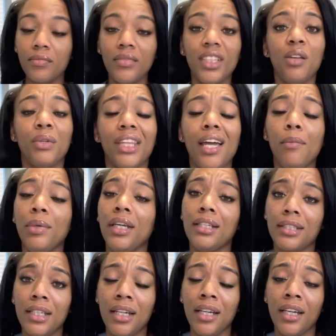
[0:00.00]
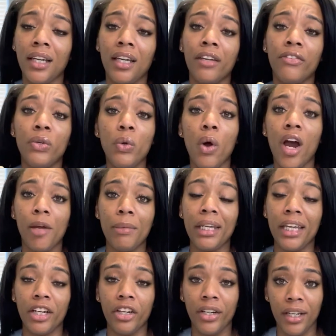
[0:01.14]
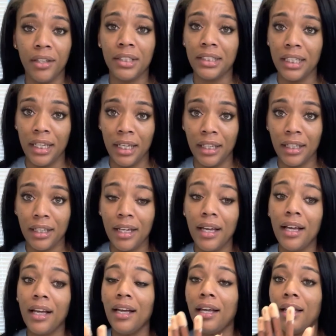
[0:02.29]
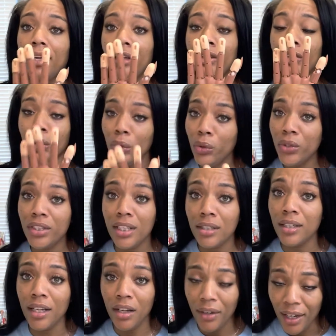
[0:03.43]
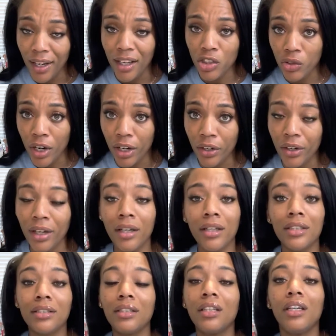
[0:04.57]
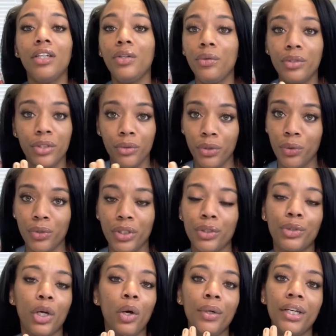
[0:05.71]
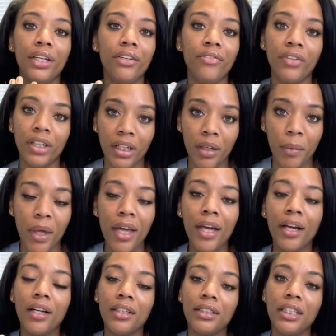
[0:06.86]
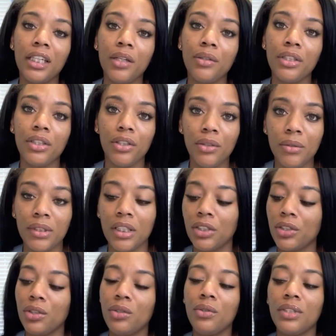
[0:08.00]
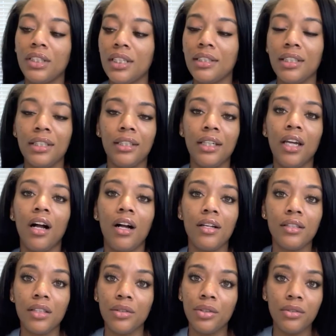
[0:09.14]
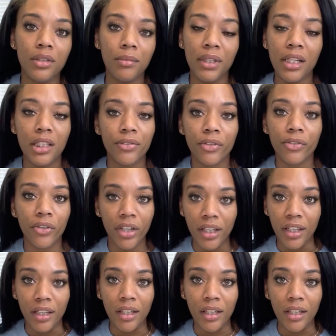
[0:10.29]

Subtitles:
with that being said, if you are a beginner nail tech, use this nail hand trainer and continue to use it. Don't give up. Continue to use it. Use this, and then also do some nails for free.